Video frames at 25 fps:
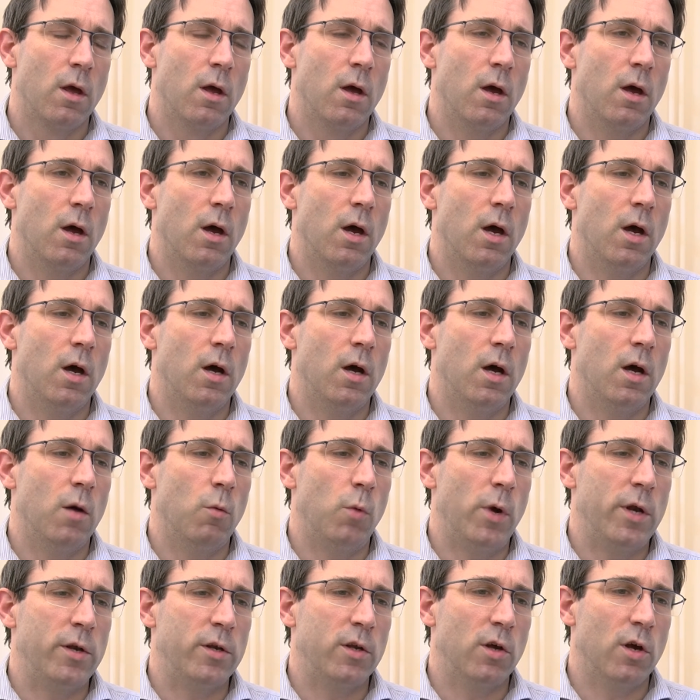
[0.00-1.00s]
Uh,
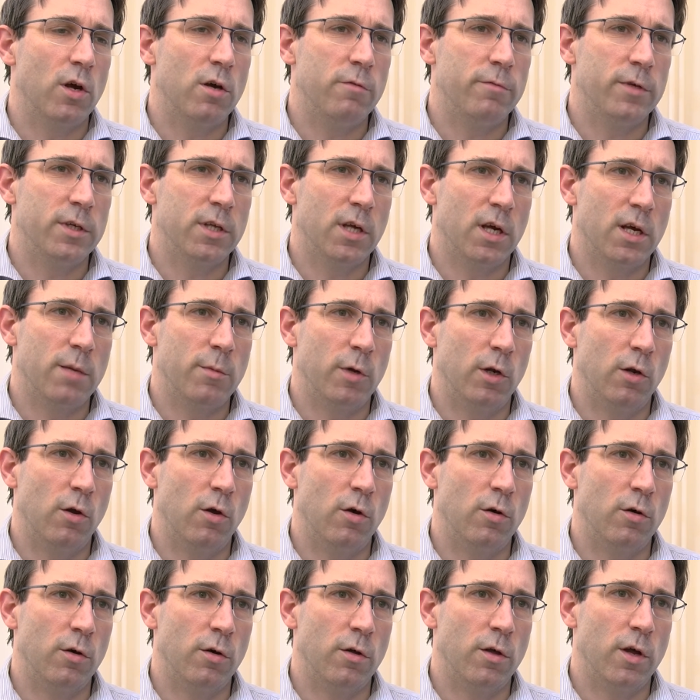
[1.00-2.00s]
when COVID came
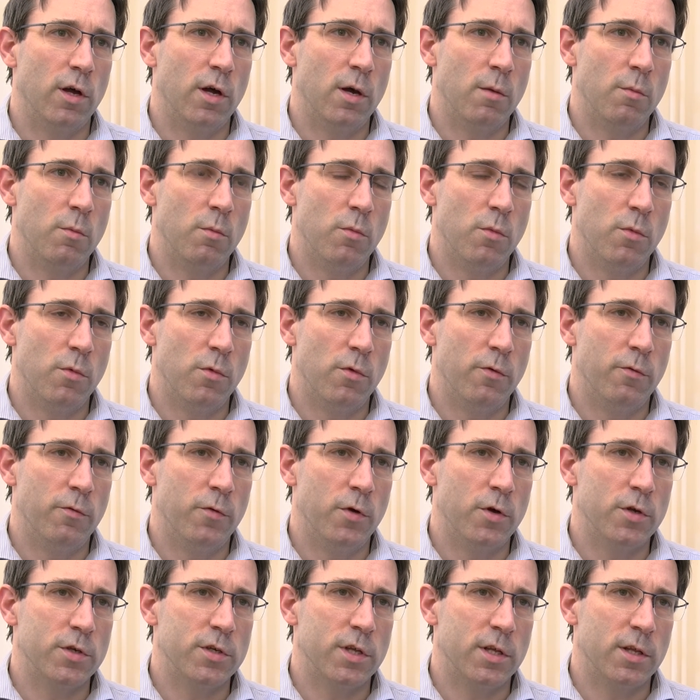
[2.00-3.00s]
along, um, the
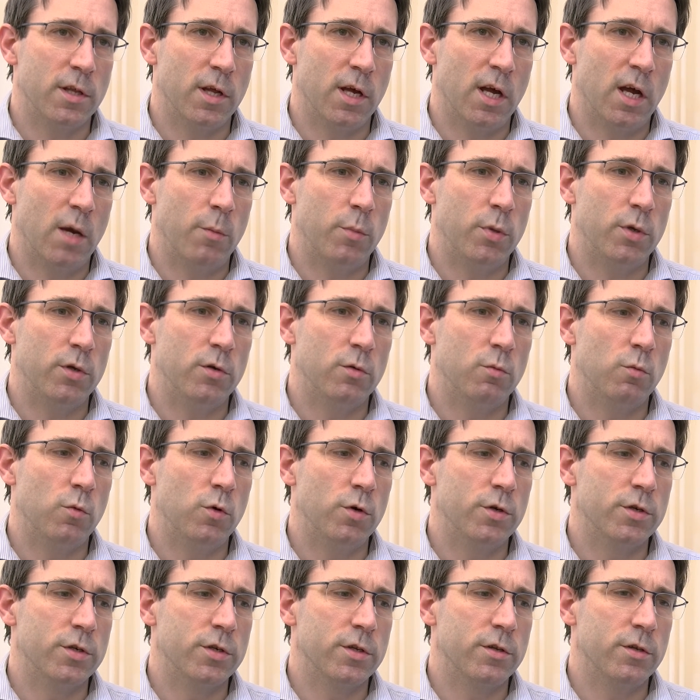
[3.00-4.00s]
first thing that happened
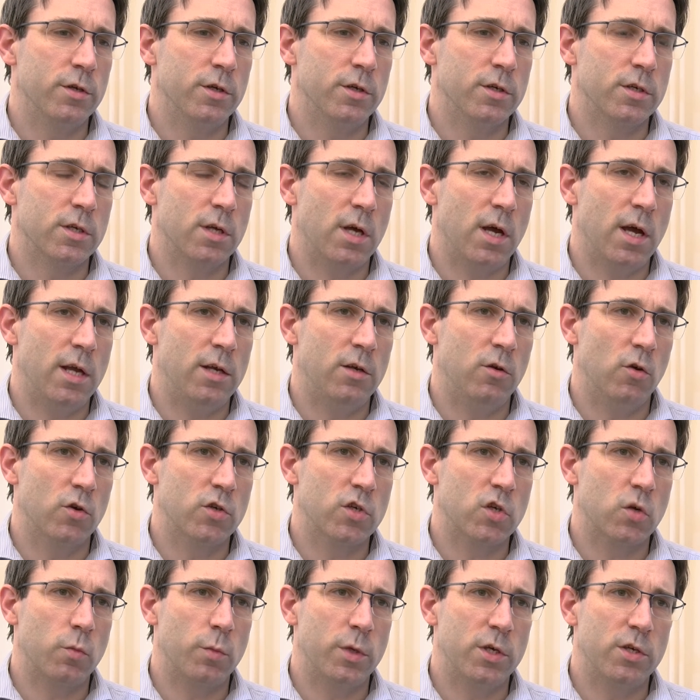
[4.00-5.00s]
was that
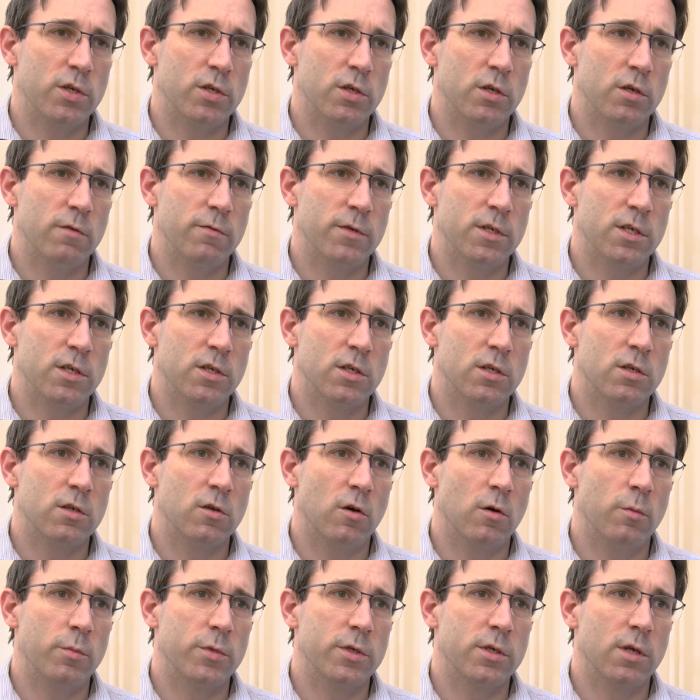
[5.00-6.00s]
endoscopy services
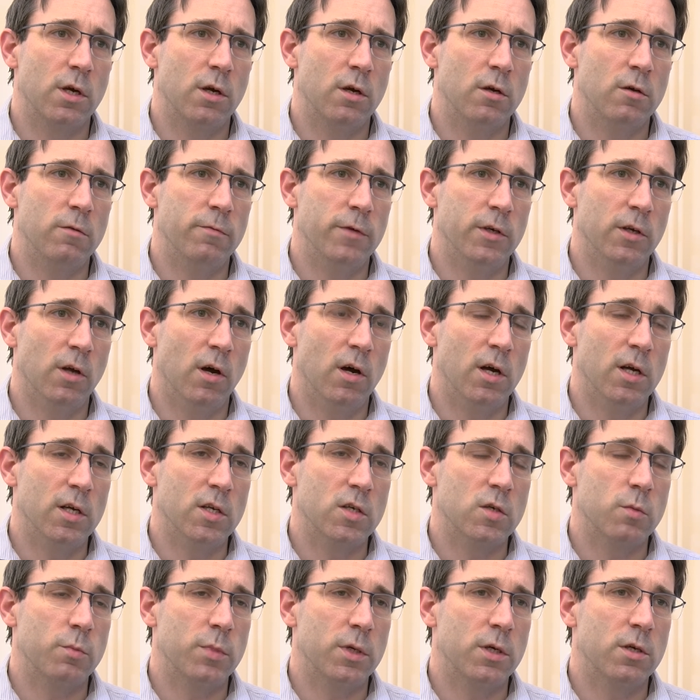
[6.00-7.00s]
stopped
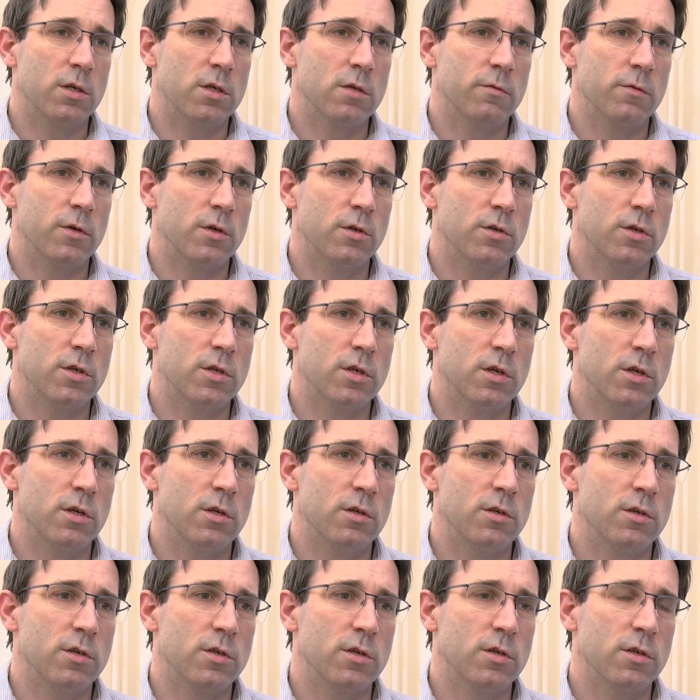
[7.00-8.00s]
overnight because of
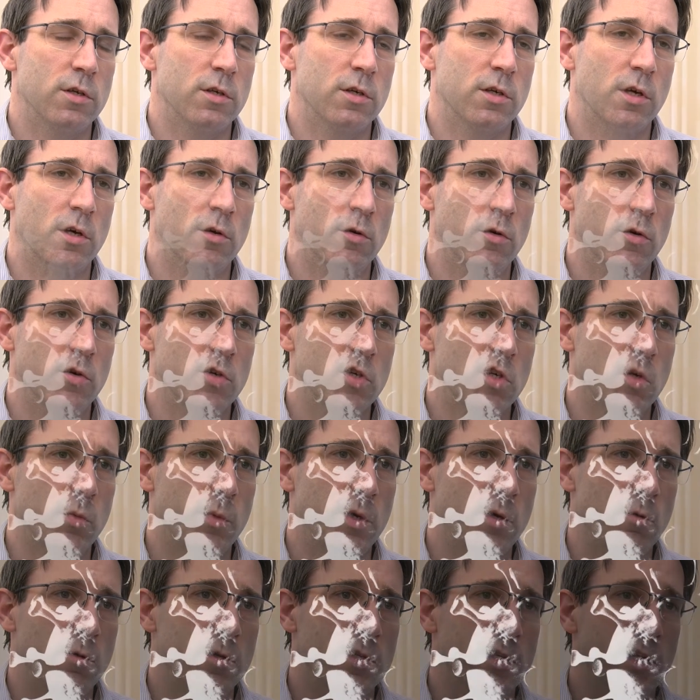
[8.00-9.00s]
concerns that colonoscopy was